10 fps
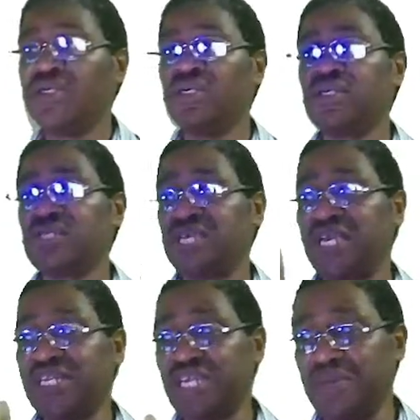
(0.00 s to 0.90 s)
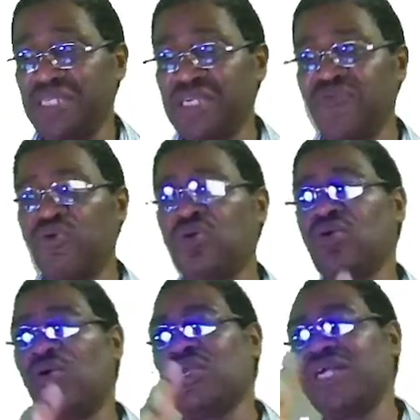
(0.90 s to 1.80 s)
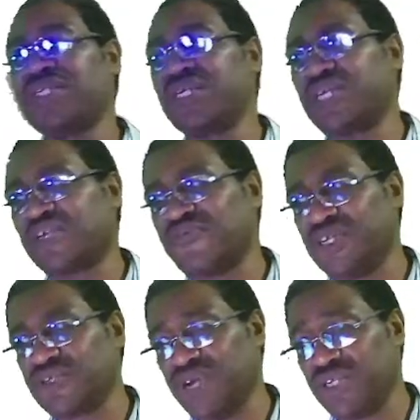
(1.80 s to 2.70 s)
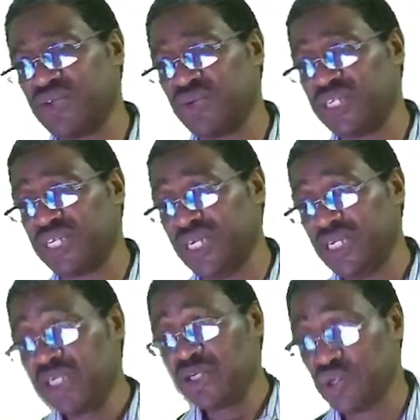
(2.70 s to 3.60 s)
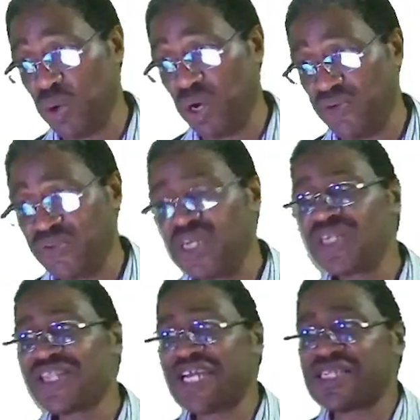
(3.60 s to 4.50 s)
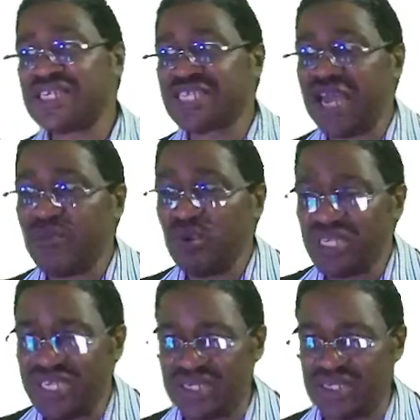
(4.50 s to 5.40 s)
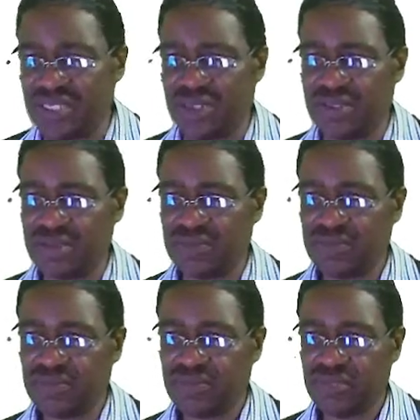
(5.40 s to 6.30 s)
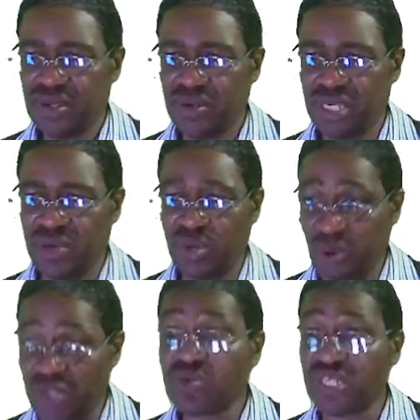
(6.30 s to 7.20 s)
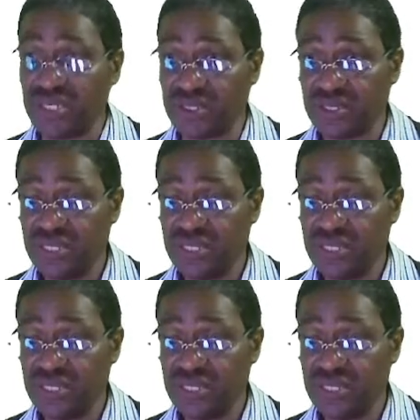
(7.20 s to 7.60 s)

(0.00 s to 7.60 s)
Second year must have gone on until 31st March 2012. That's the time we tested. Okay, we want to test.